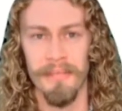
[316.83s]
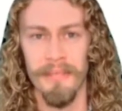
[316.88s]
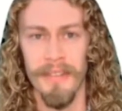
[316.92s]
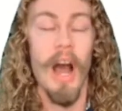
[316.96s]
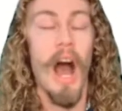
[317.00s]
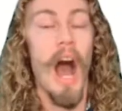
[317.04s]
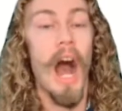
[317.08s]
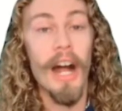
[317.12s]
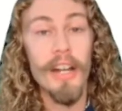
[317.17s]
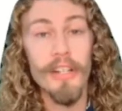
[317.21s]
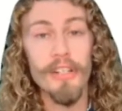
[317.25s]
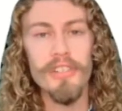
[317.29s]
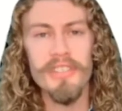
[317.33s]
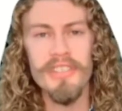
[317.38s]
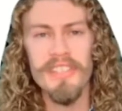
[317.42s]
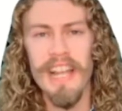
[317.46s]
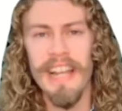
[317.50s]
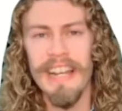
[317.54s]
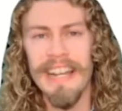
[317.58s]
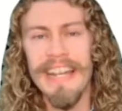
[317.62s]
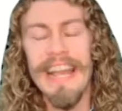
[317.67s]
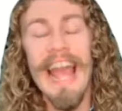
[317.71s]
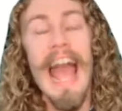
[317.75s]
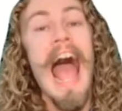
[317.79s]

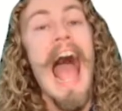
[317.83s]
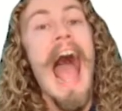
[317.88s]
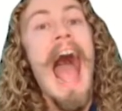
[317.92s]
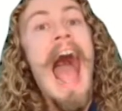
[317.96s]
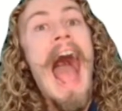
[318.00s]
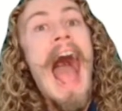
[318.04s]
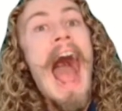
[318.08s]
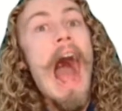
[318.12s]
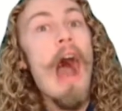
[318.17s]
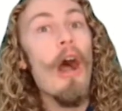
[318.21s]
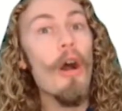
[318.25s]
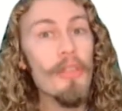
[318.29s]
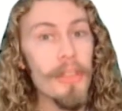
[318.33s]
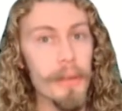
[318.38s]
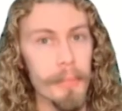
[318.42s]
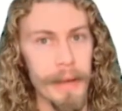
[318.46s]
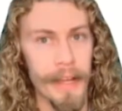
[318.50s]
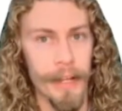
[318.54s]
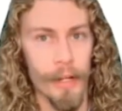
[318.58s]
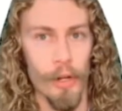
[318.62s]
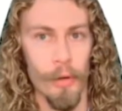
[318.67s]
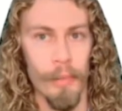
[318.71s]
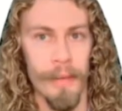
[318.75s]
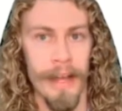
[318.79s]
Understanding how the
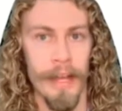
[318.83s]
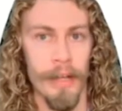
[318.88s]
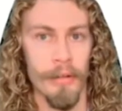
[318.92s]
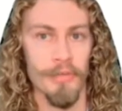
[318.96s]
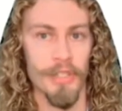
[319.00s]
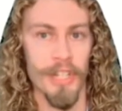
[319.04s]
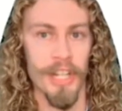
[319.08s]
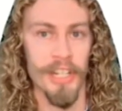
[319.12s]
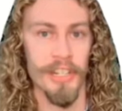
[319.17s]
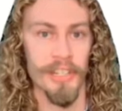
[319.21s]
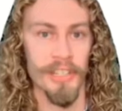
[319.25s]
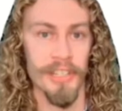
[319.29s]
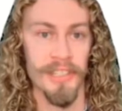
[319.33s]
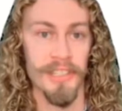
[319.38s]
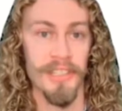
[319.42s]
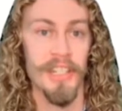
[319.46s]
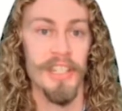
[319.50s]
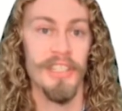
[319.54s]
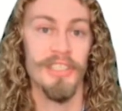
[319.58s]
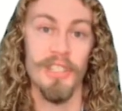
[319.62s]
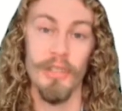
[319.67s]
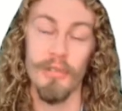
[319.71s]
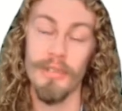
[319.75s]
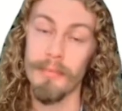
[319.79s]
microbiome changes
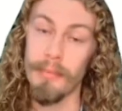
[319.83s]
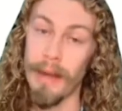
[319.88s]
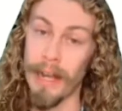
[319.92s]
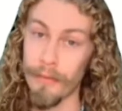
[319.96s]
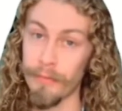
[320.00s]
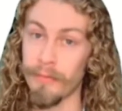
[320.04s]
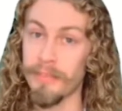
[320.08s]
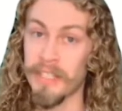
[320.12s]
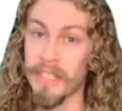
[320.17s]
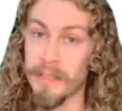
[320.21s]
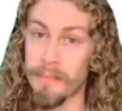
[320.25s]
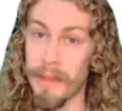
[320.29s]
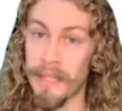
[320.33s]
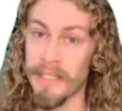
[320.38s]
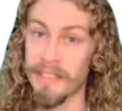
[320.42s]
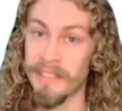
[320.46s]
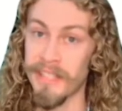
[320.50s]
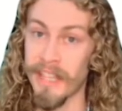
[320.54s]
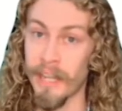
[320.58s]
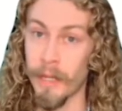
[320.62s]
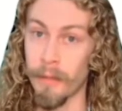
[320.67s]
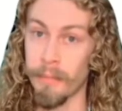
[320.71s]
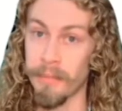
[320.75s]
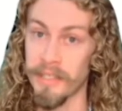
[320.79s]
due to mindfulness-based
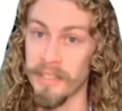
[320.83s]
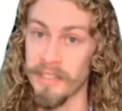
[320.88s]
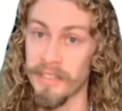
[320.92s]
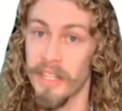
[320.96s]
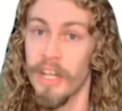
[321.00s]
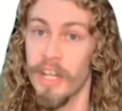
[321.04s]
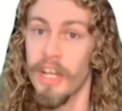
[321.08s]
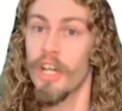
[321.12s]
therapies